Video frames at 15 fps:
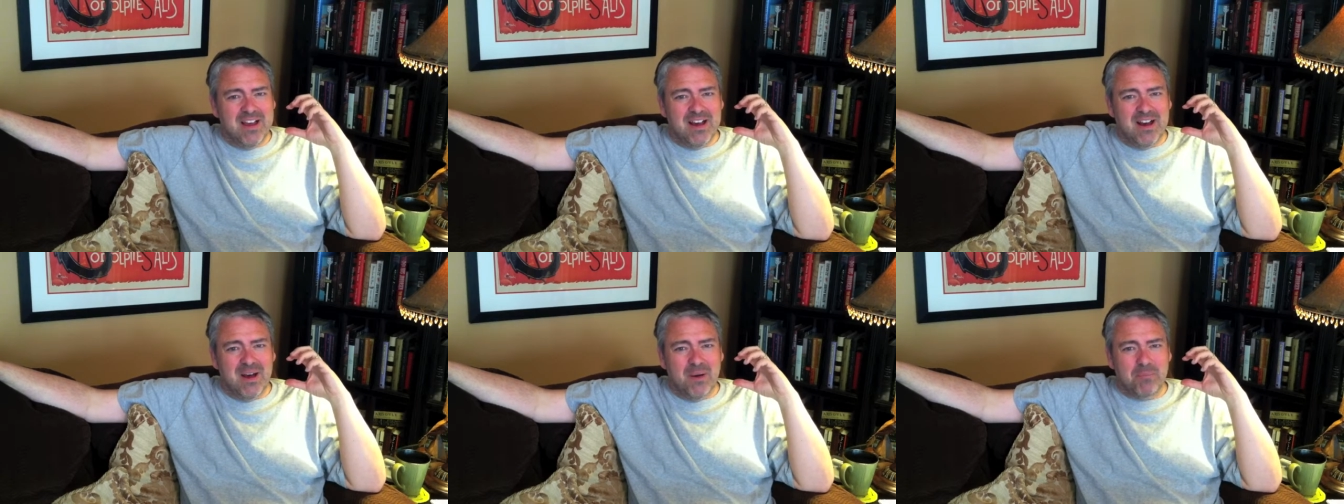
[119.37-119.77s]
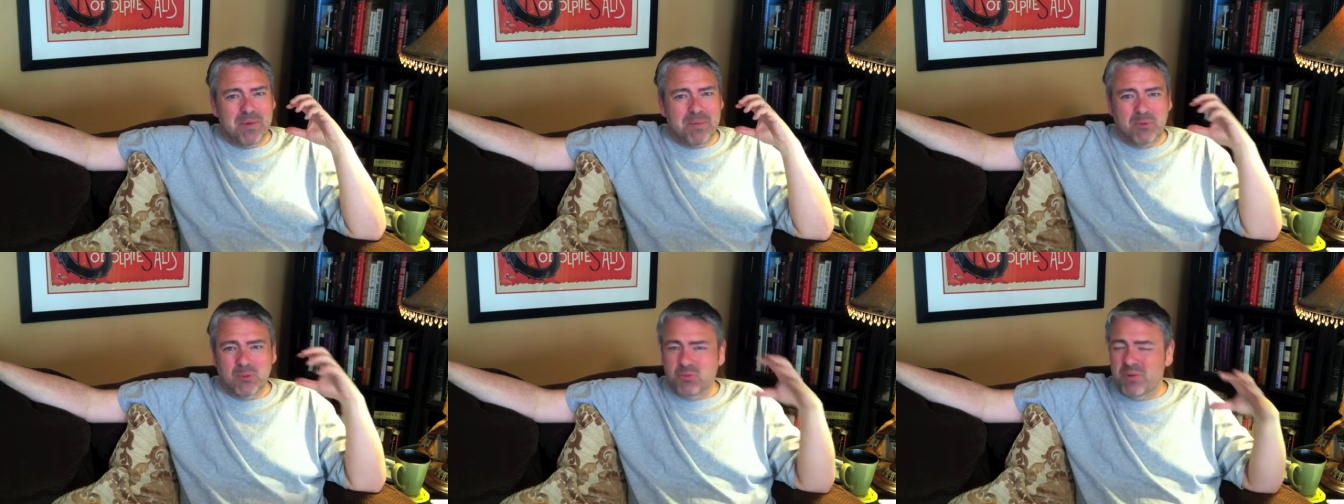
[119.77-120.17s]
um,
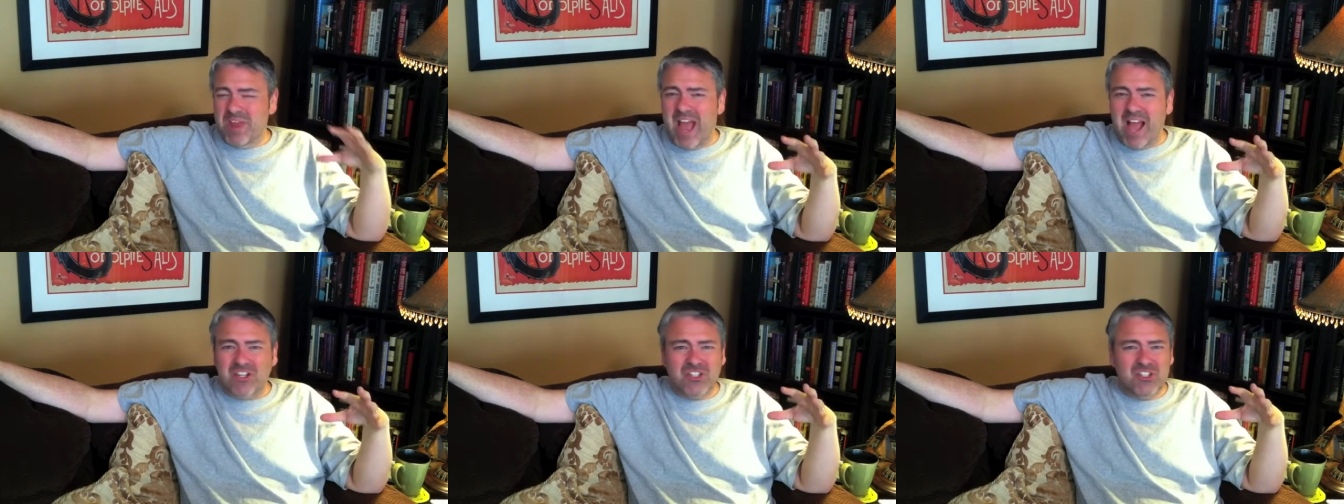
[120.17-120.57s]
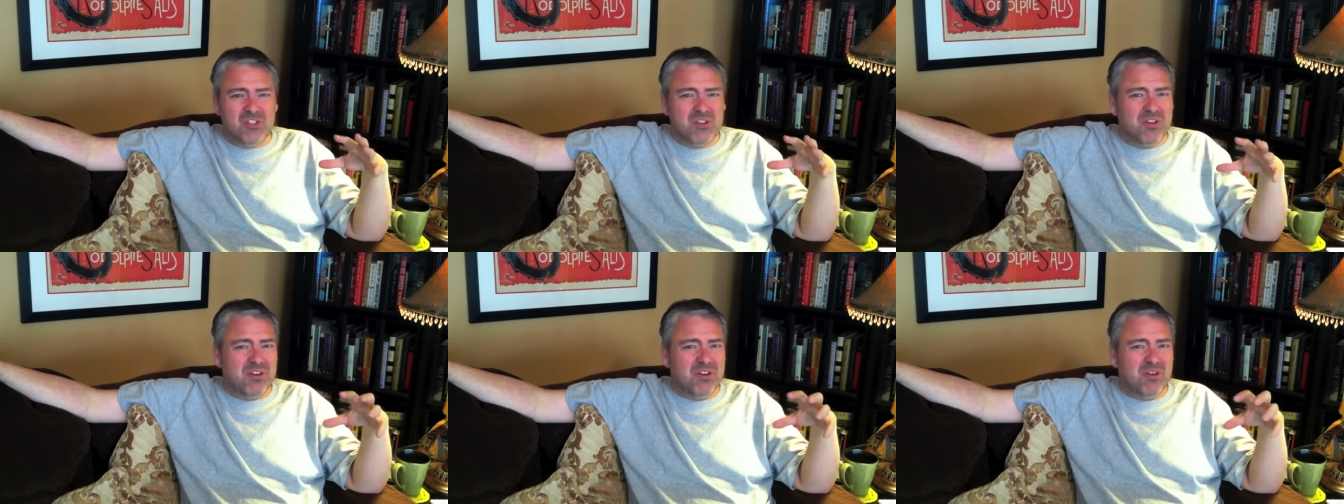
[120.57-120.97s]
people's reactions
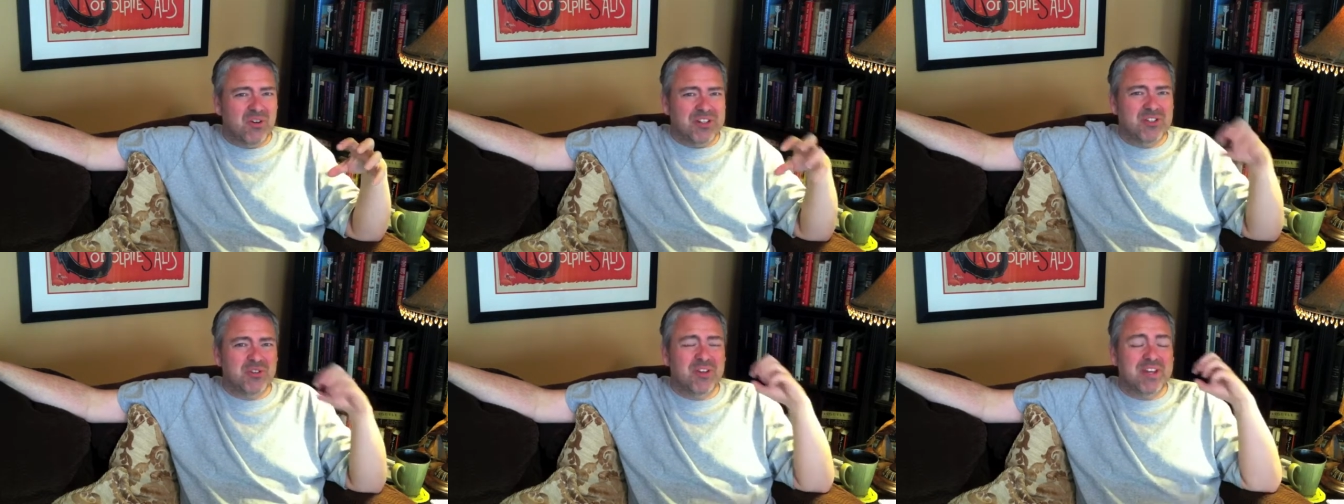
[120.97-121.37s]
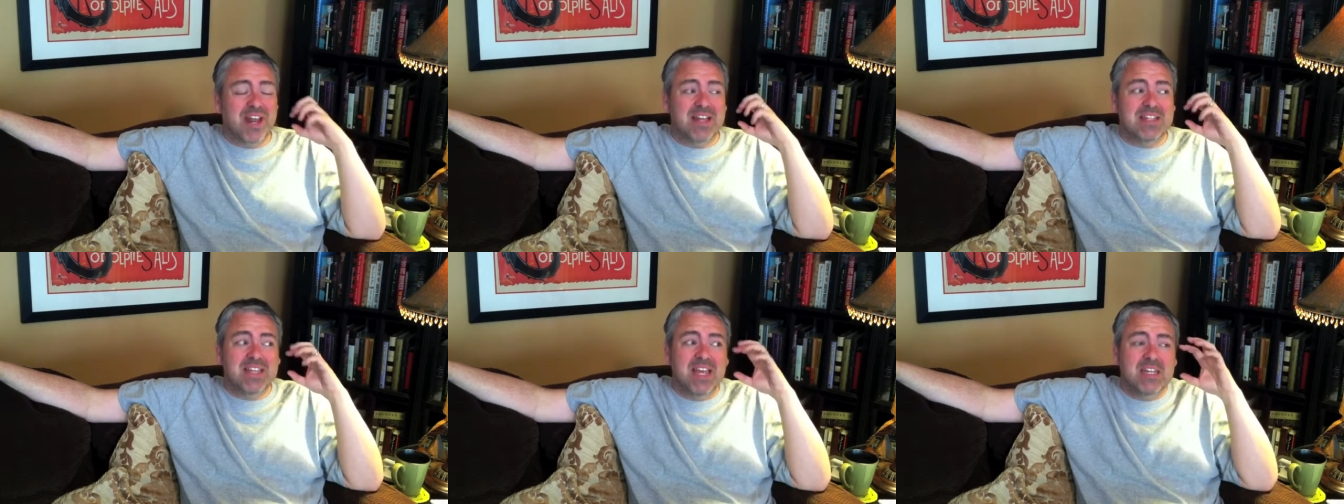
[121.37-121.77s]
are occurring to it. And
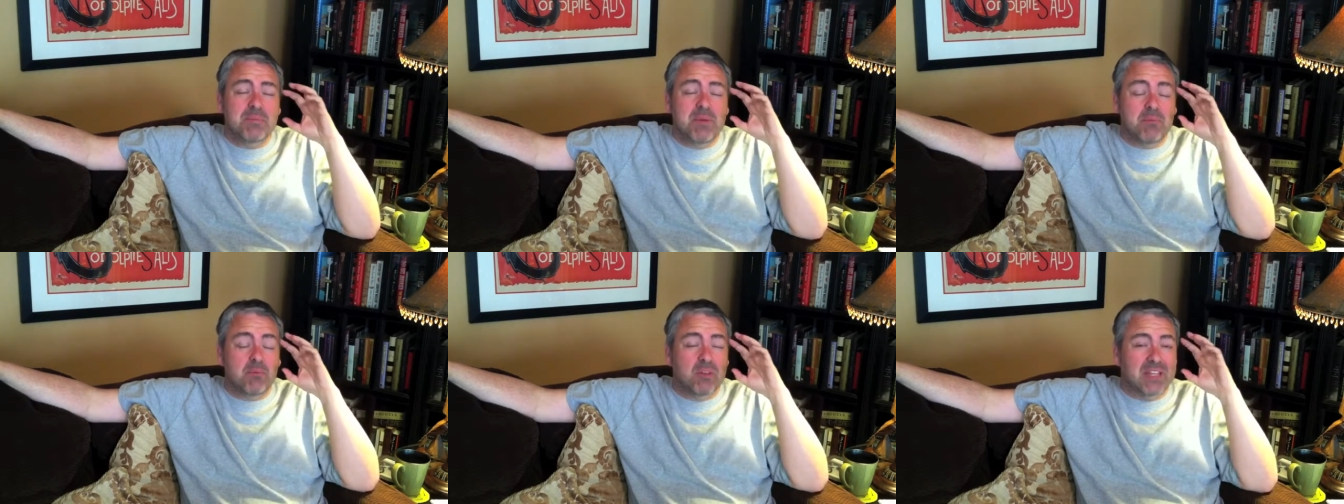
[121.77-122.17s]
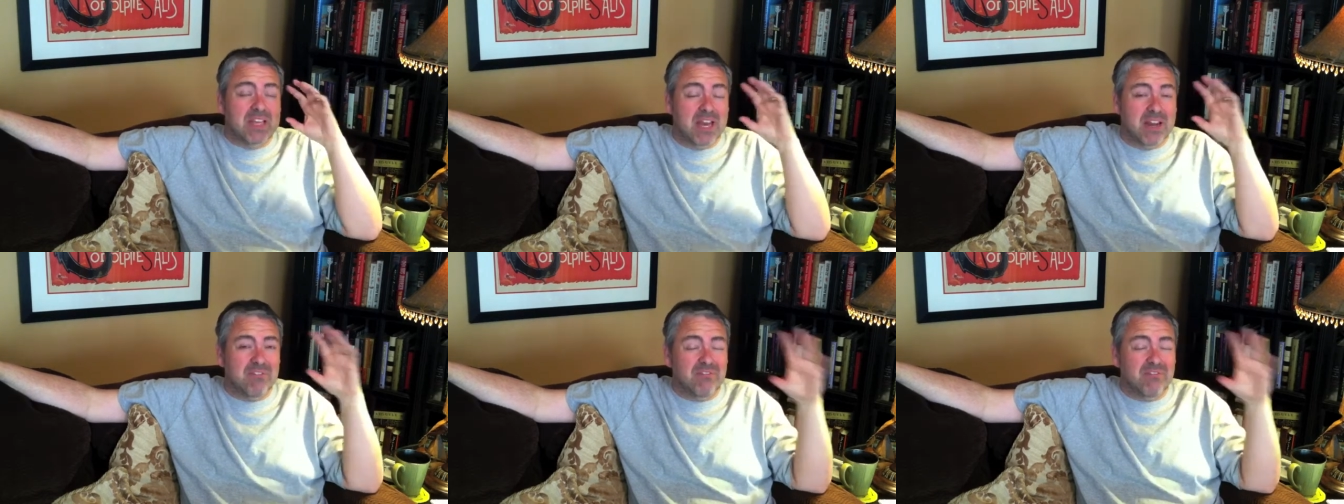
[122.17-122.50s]
I tend to be really kind of